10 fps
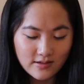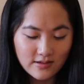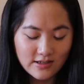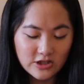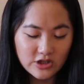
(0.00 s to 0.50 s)

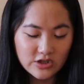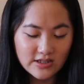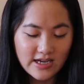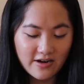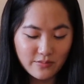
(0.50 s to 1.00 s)
it just
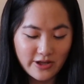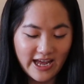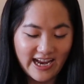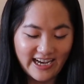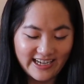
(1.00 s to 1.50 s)
looks out of
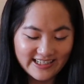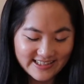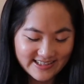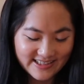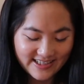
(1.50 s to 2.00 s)

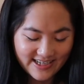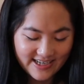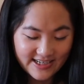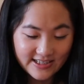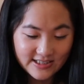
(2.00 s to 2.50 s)
place.
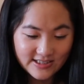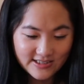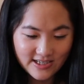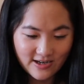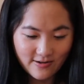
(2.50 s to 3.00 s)

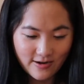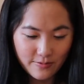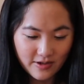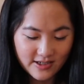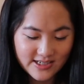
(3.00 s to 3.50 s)
So
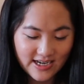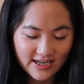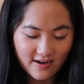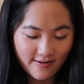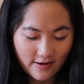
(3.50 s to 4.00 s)
I'm gonna take
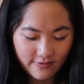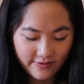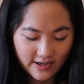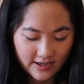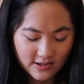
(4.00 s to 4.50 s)
it off
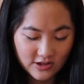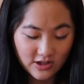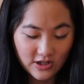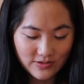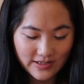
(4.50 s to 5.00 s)
and
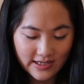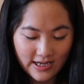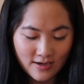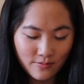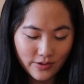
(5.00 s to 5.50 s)
go
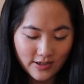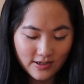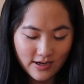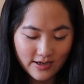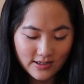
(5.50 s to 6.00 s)
again, but
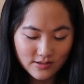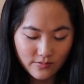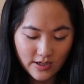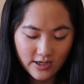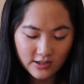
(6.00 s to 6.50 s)
not as
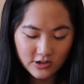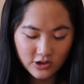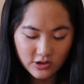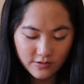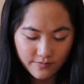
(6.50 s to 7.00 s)
much.